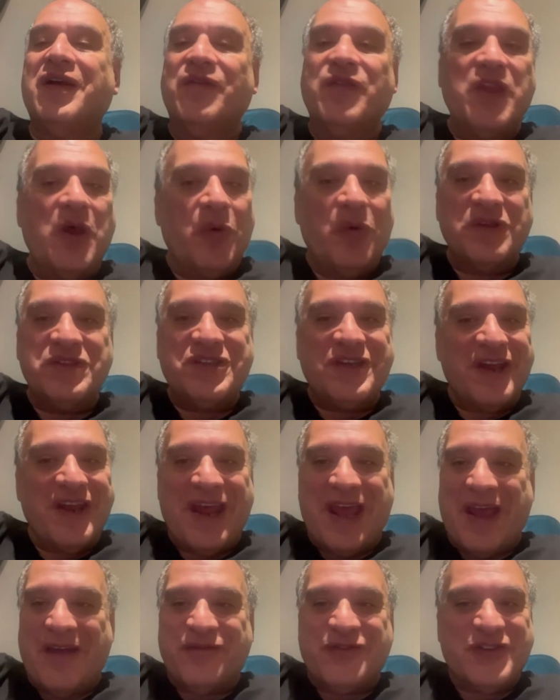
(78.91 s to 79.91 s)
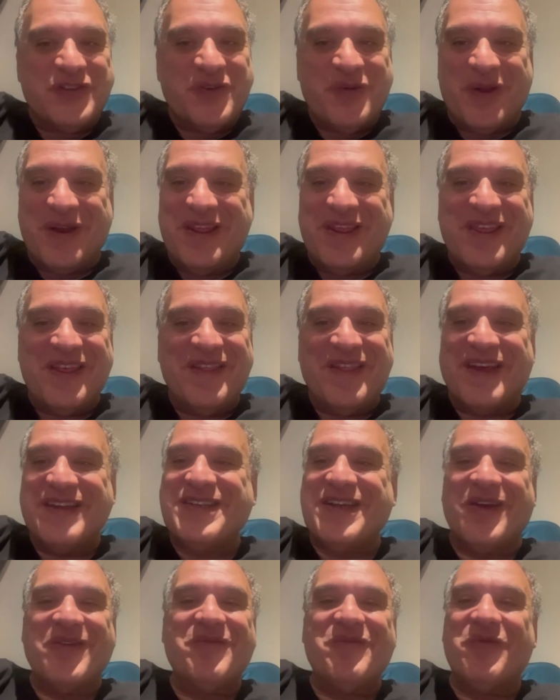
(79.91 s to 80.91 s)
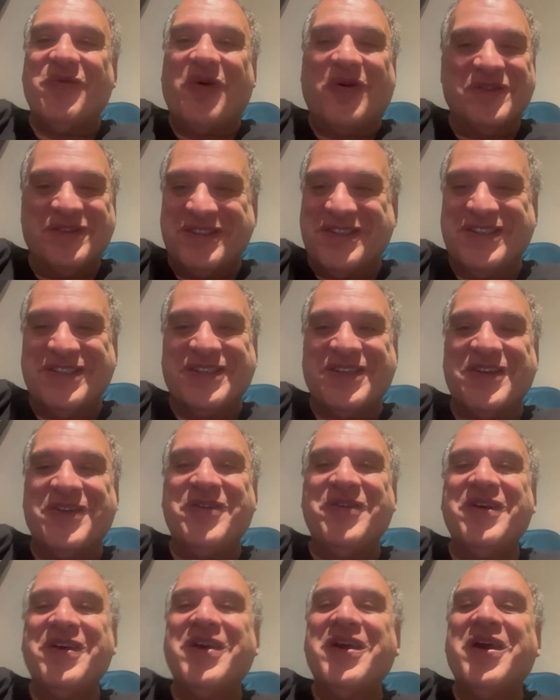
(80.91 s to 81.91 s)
No one's going to have to do anything they don't want to do,